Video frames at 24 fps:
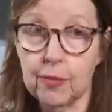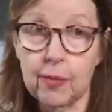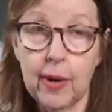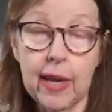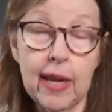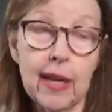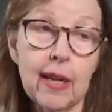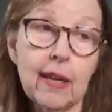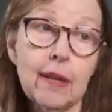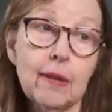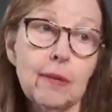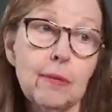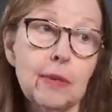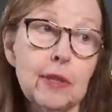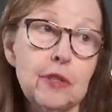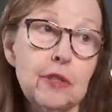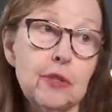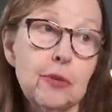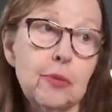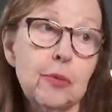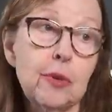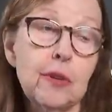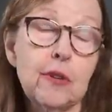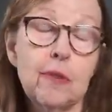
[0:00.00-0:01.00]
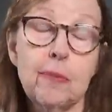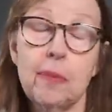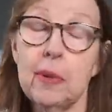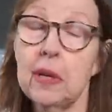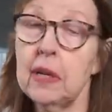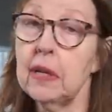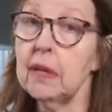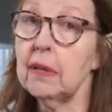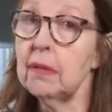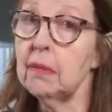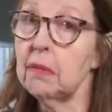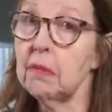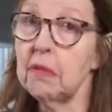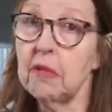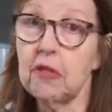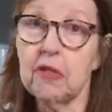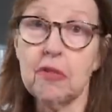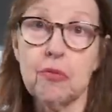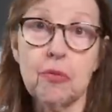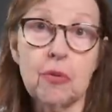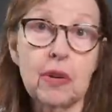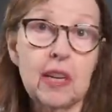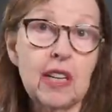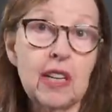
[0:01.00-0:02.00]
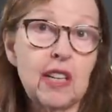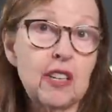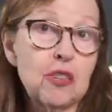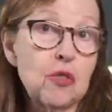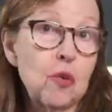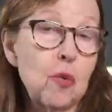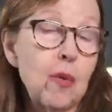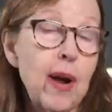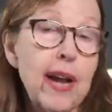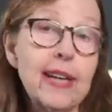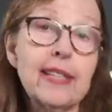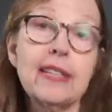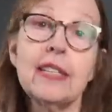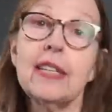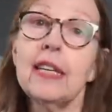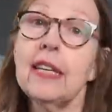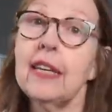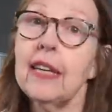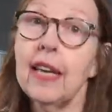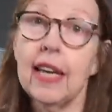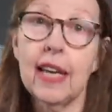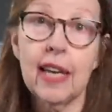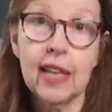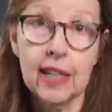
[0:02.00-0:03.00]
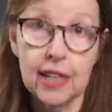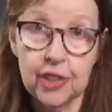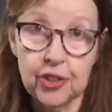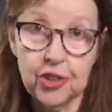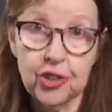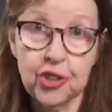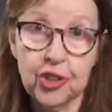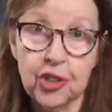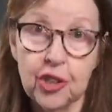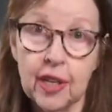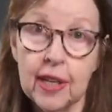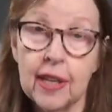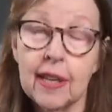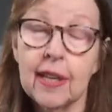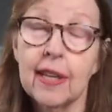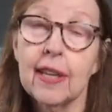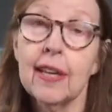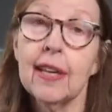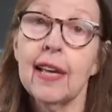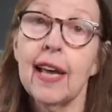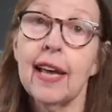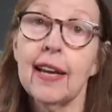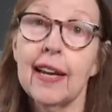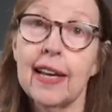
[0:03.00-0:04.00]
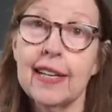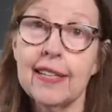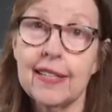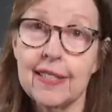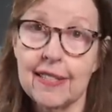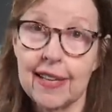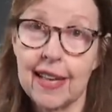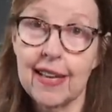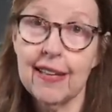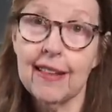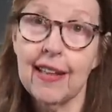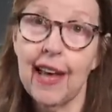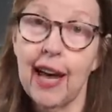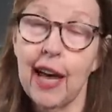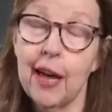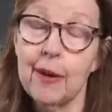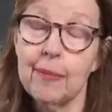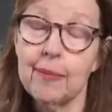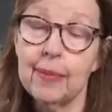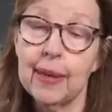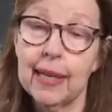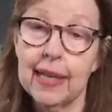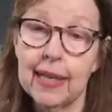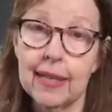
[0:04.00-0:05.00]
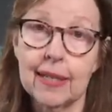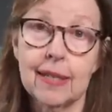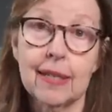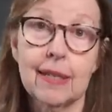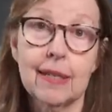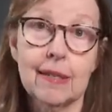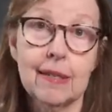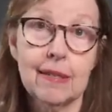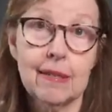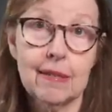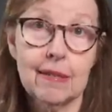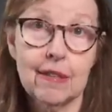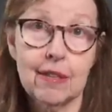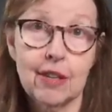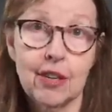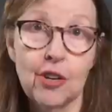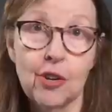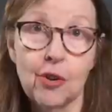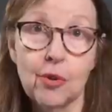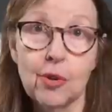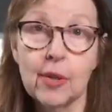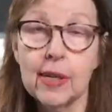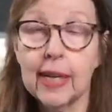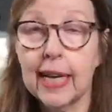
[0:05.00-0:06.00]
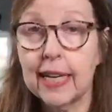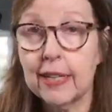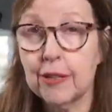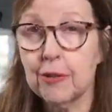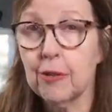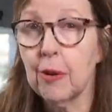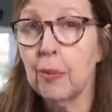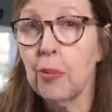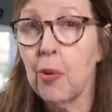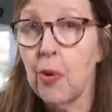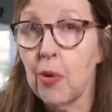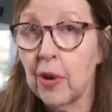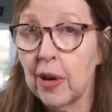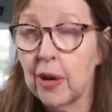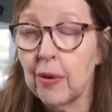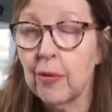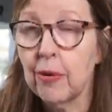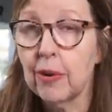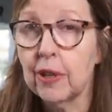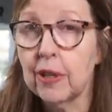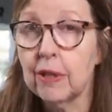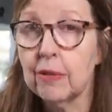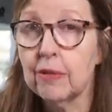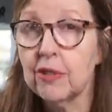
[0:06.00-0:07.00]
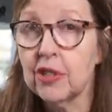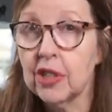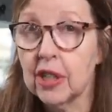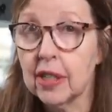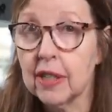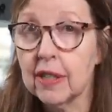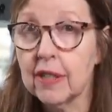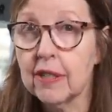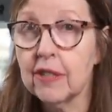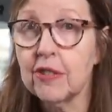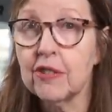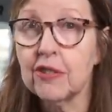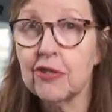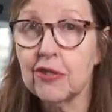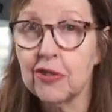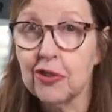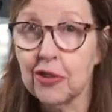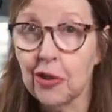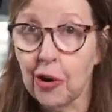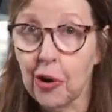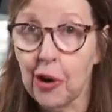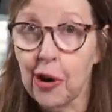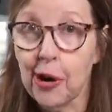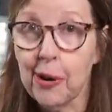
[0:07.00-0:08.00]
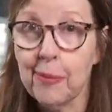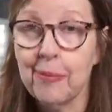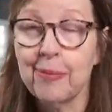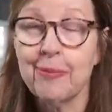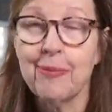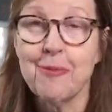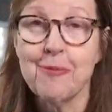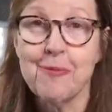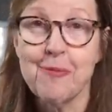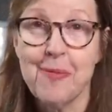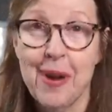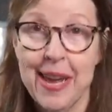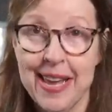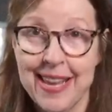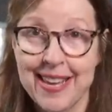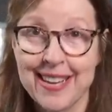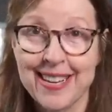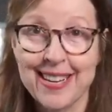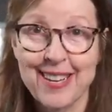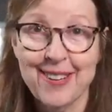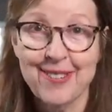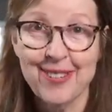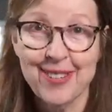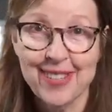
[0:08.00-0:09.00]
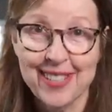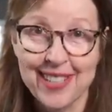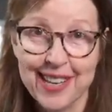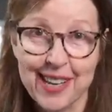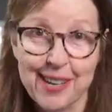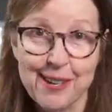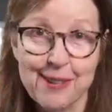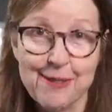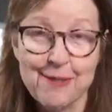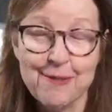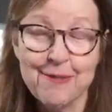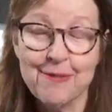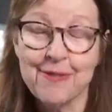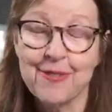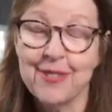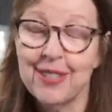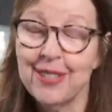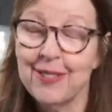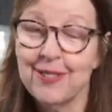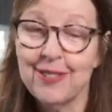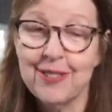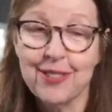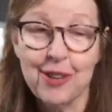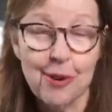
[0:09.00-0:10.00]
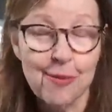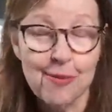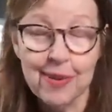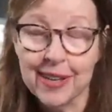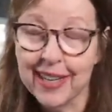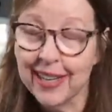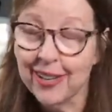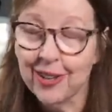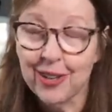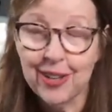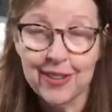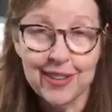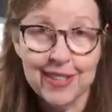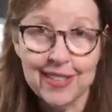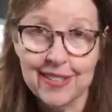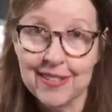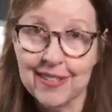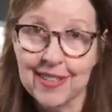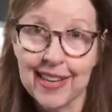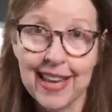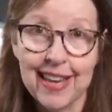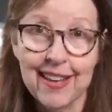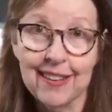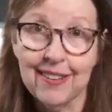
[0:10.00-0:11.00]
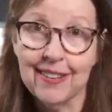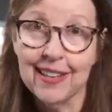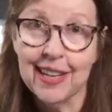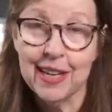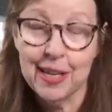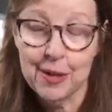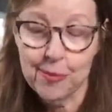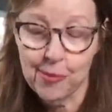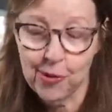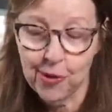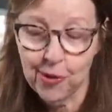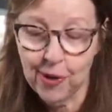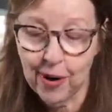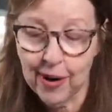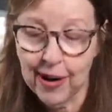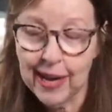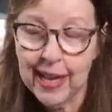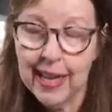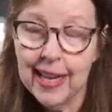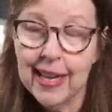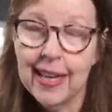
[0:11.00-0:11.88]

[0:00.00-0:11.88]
weight, which would have been 320 ish. And I say that because, you know, you get to a point where you just stop weighing yourself, you don't get on the scale anymore.